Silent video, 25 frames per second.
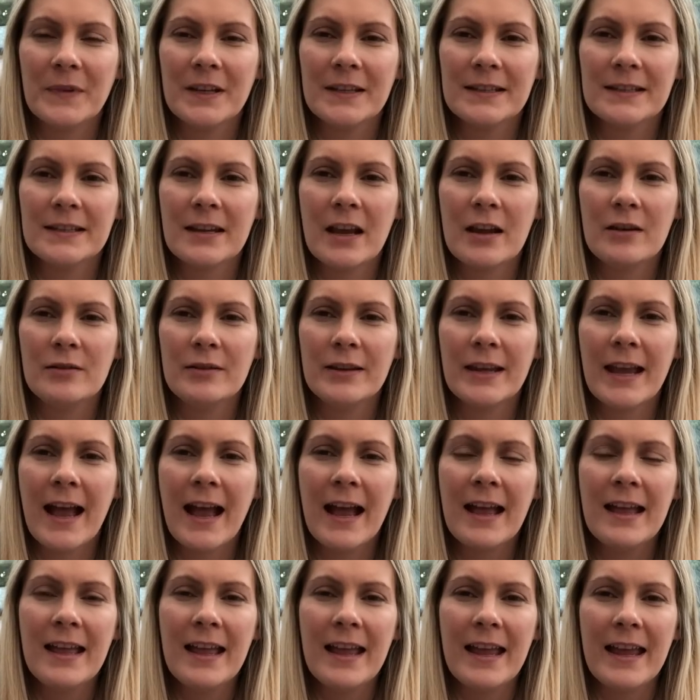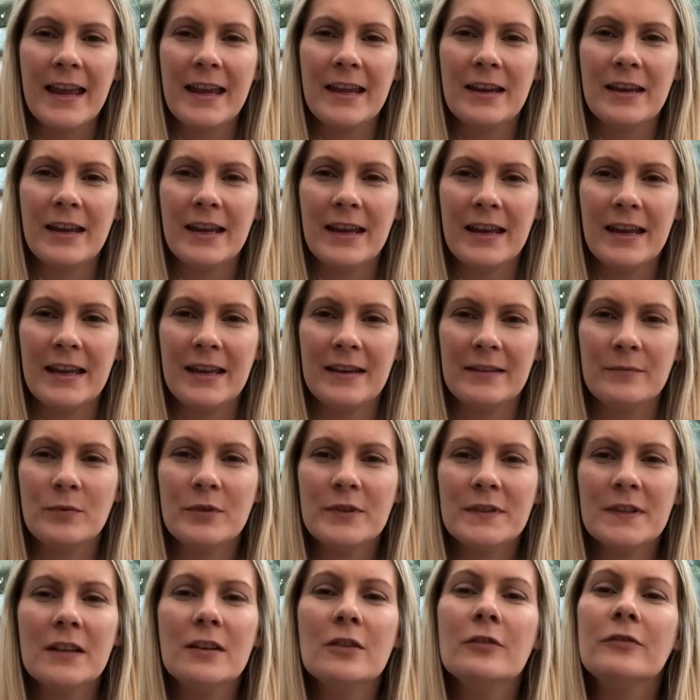So yeah, it
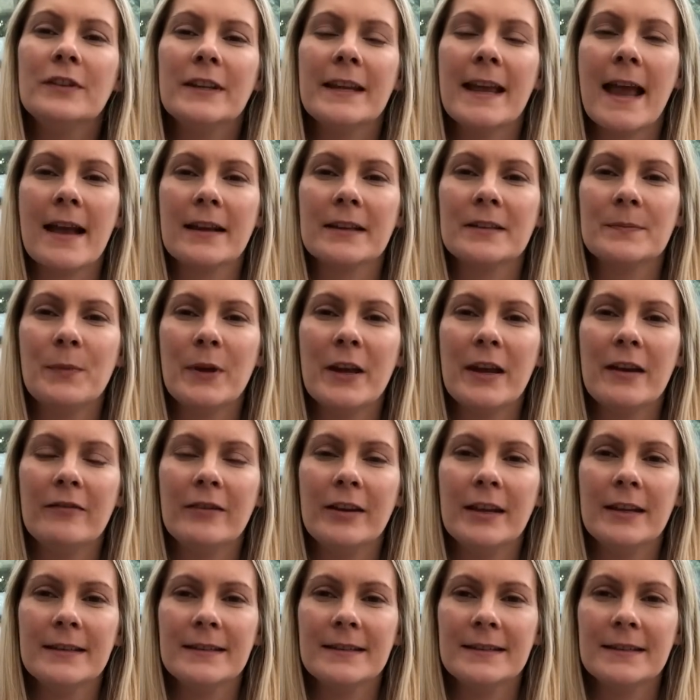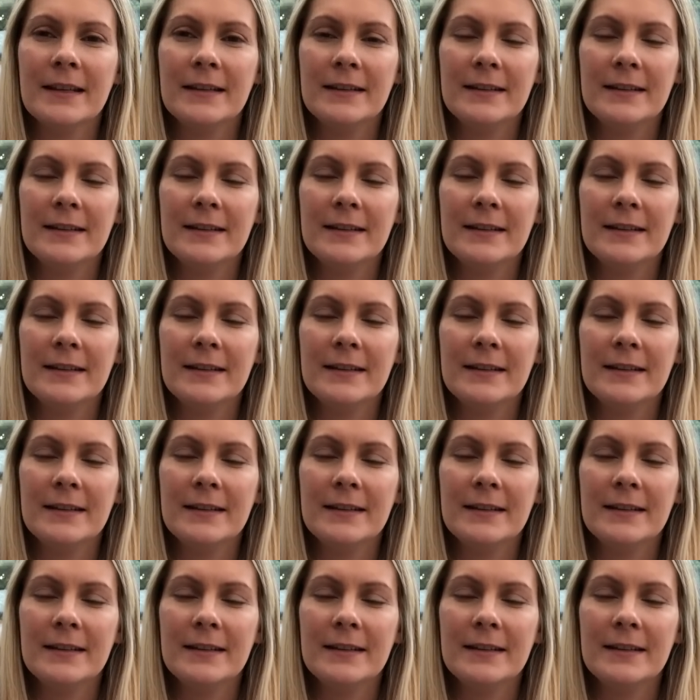was a lovely experience,